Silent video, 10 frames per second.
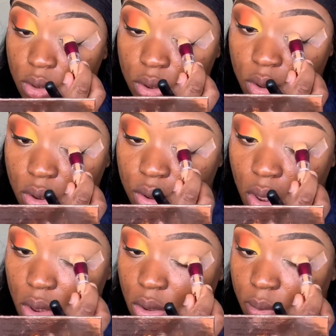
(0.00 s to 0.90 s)
that with a
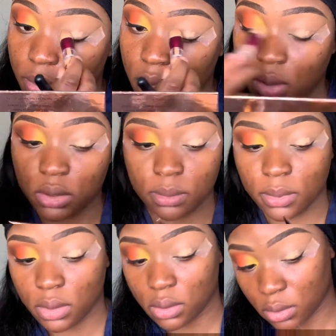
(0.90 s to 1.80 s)
mini kabuki brush
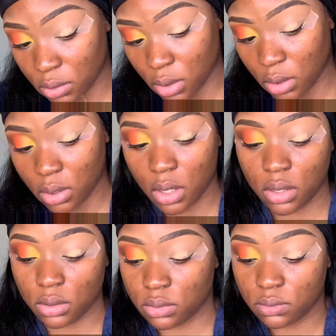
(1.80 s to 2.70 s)
from
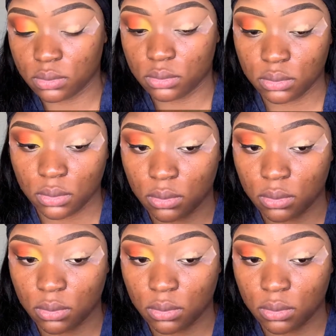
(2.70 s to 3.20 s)
bhcosmetics.